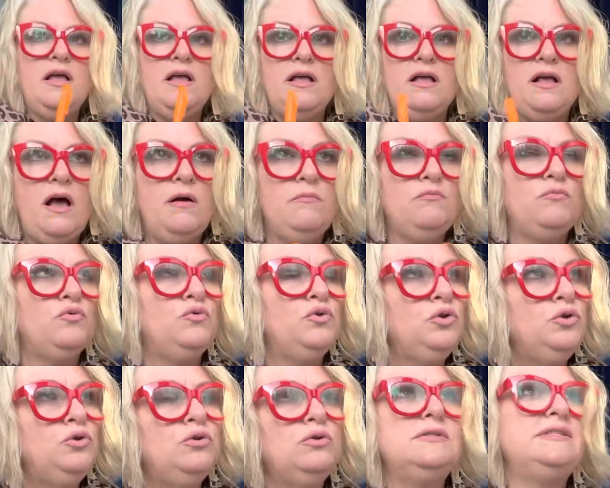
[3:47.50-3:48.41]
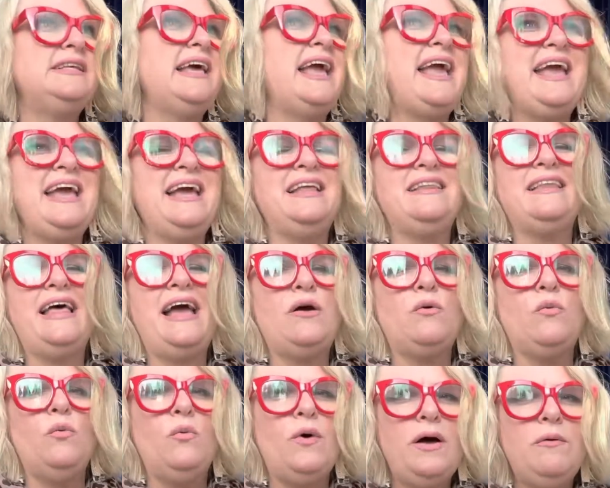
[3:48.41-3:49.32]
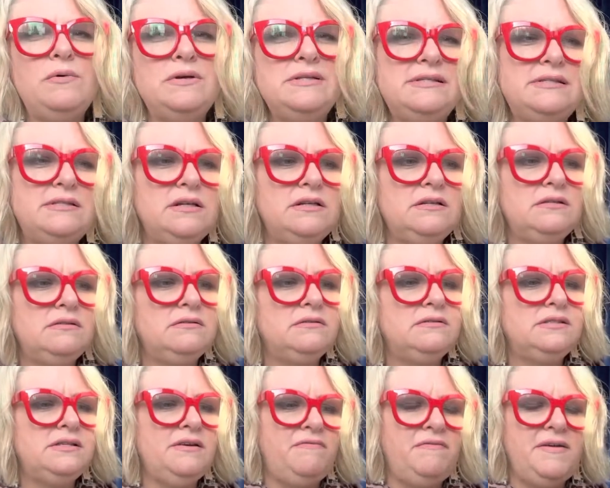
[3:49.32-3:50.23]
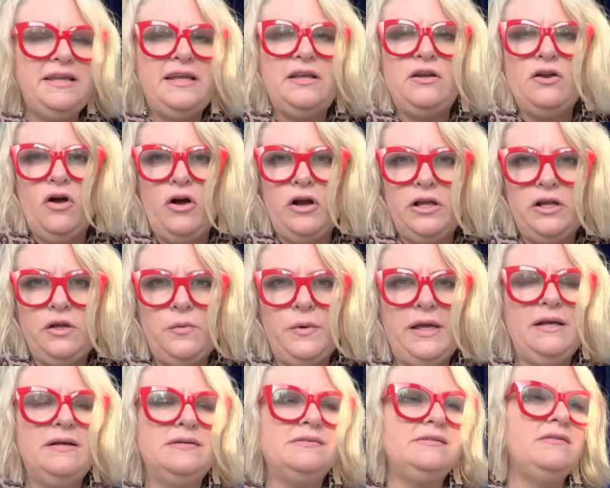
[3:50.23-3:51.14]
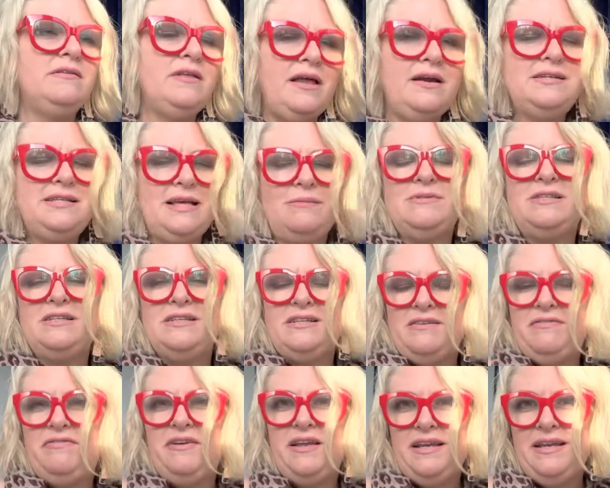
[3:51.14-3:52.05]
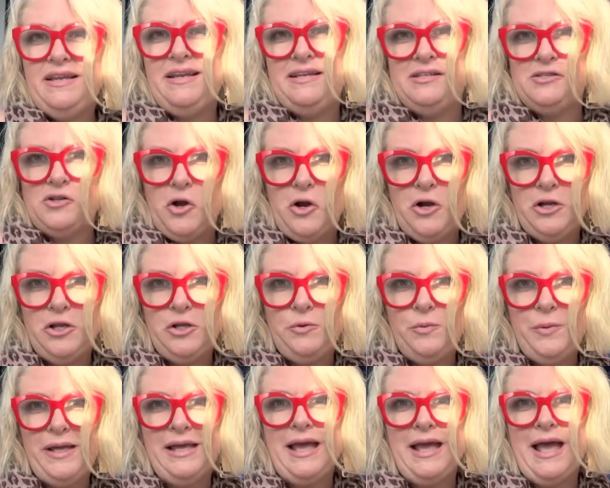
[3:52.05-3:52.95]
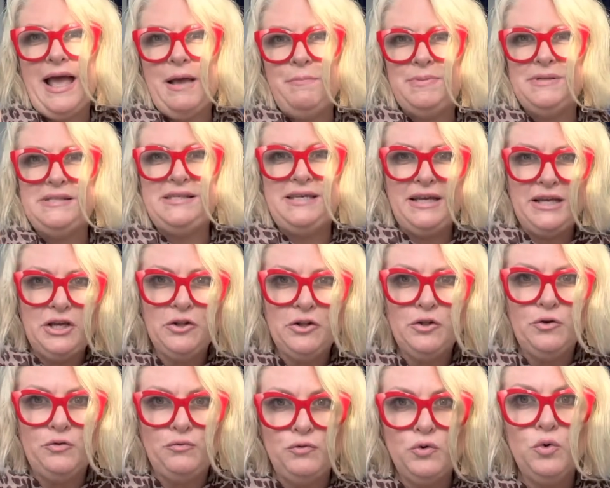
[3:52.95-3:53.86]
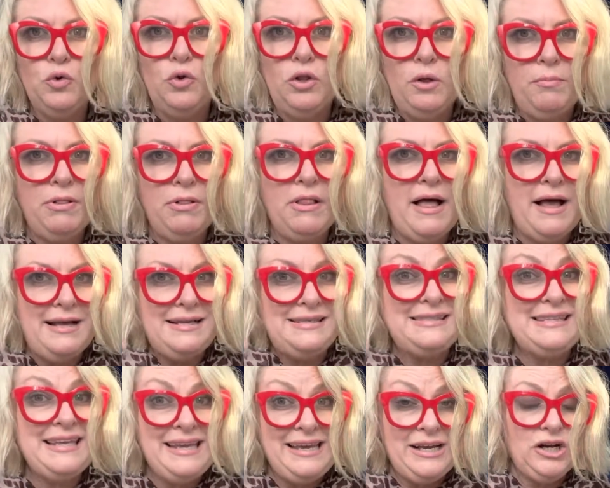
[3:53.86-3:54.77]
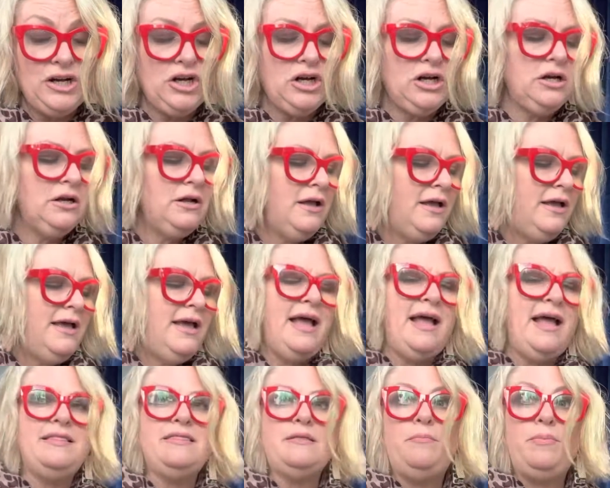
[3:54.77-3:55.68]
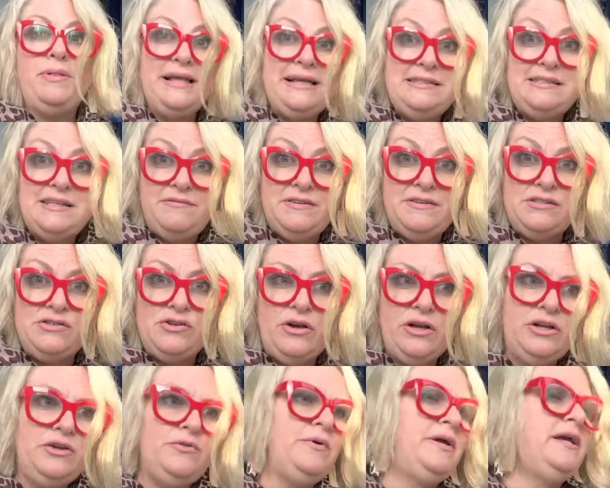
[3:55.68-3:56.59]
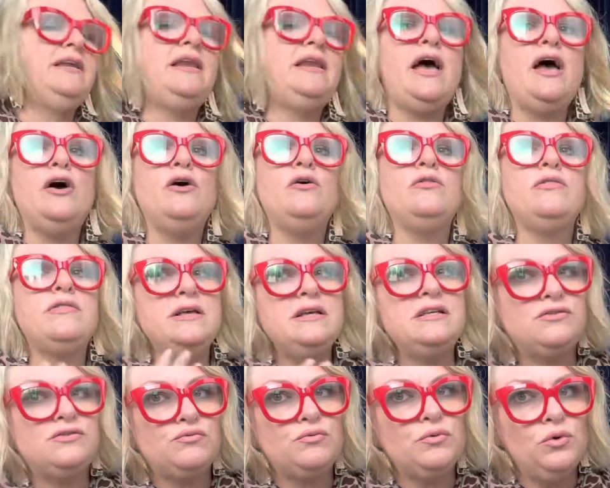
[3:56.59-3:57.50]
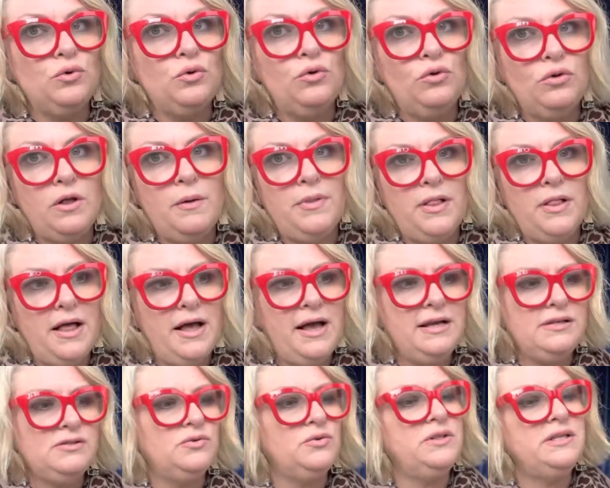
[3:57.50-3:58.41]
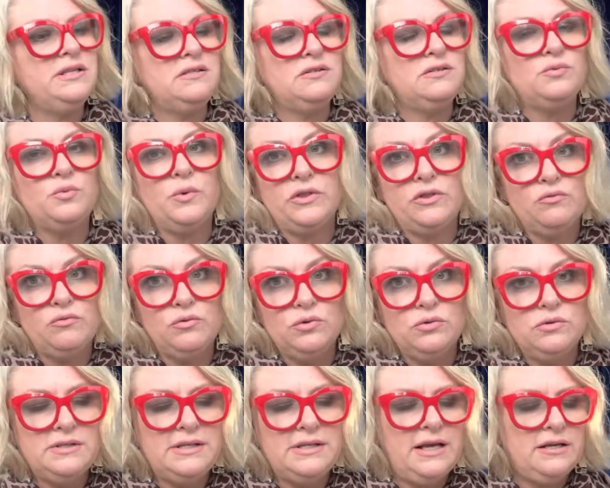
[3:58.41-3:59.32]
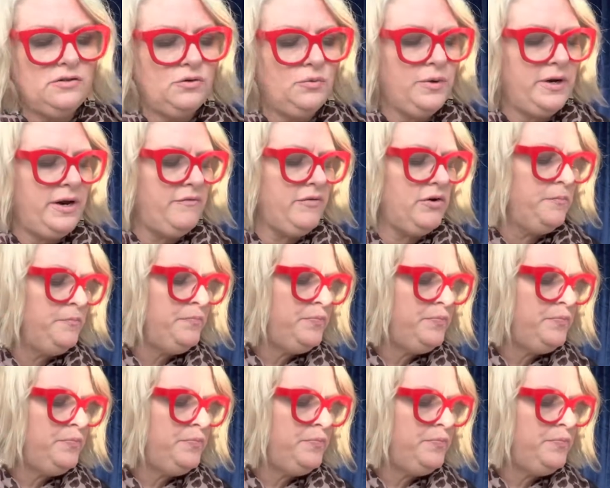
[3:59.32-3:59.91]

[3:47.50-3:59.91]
rules and like what was the defendant arguing, because a lot of times the defendant is arguing a particular rule applies here and the plaintiff is arguing no, this rule applies, or this is what the rule says, or whatever.